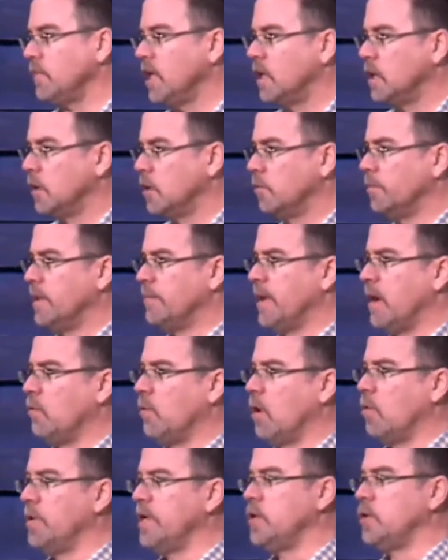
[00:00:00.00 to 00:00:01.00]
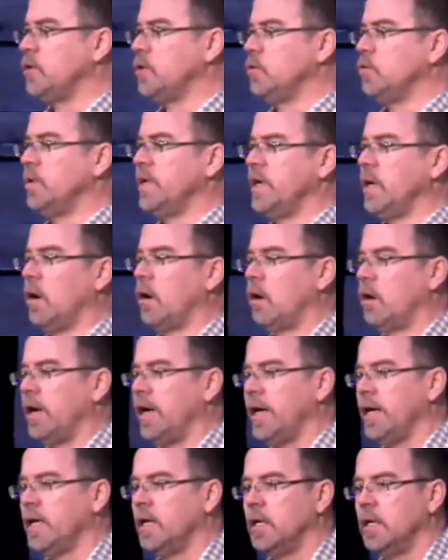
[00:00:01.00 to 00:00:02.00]
a little bit about what we do, we are
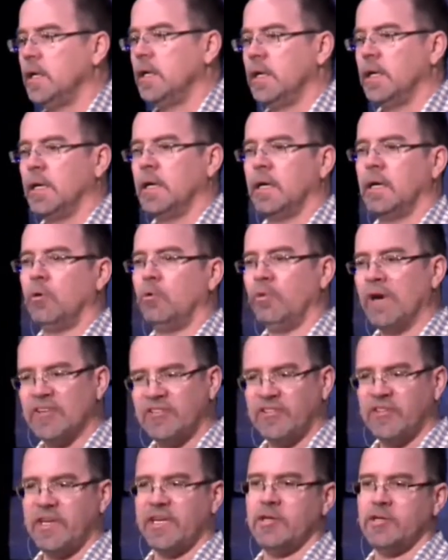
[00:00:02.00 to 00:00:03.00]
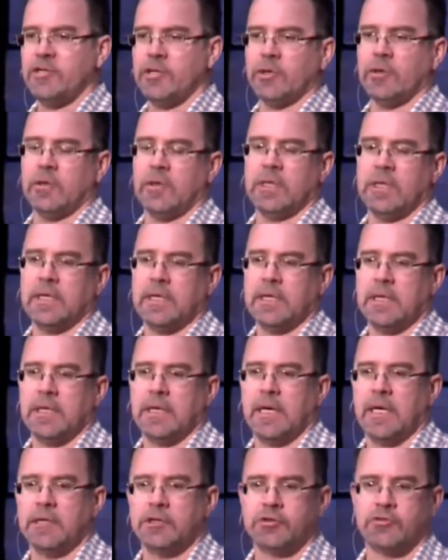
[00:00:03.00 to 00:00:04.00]
a residential
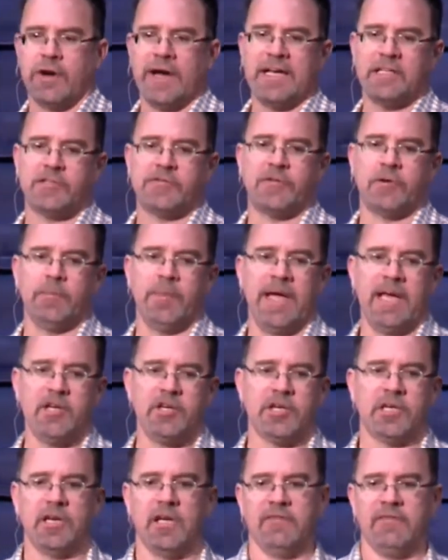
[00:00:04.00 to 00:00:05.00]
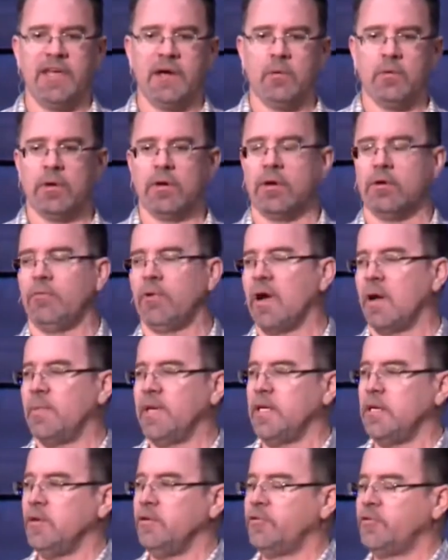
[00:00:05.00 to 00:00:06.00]
transformation, love that word
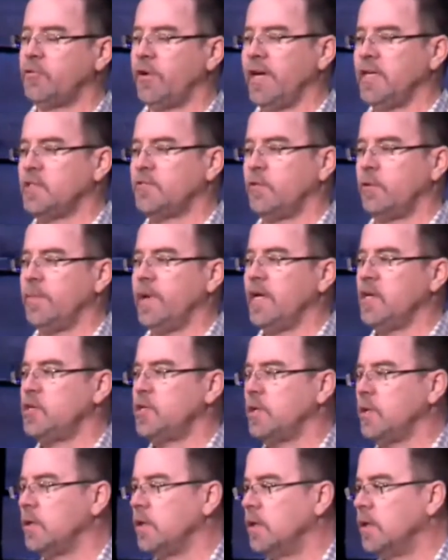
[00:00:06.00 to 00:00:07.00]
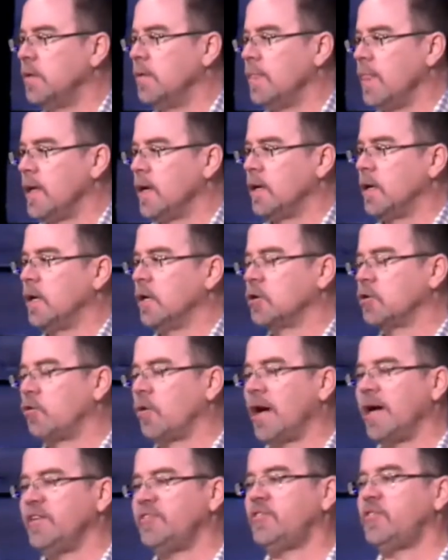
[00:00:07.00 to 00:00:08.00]
Robbie used, transformation,
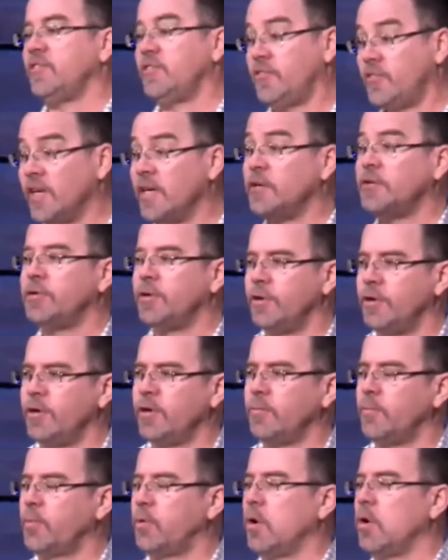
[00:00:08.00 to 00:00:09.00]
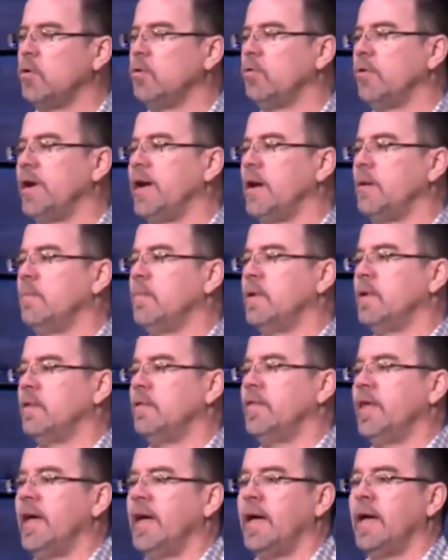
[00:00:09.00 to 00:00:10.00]
Christ-centered program
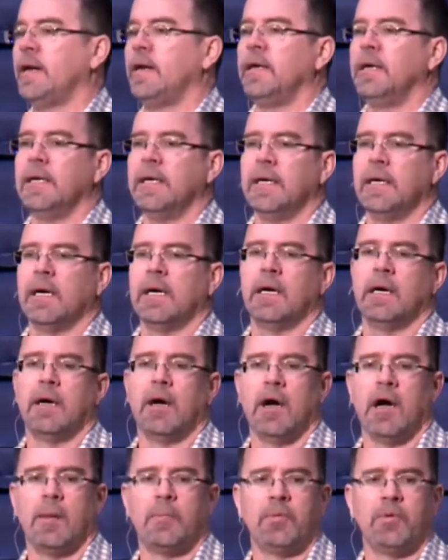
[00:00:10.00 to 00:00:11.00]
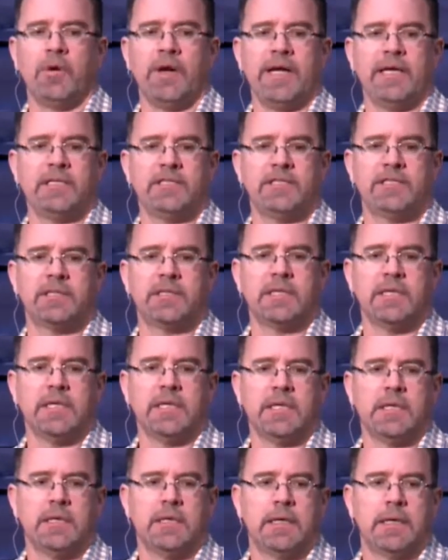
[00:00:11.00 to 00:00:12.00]
that operates
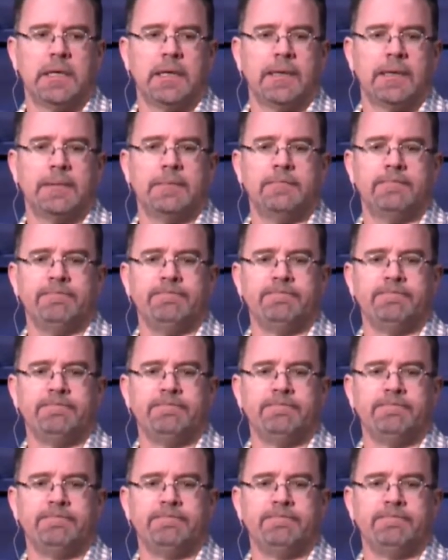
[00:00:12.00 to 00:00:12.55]
out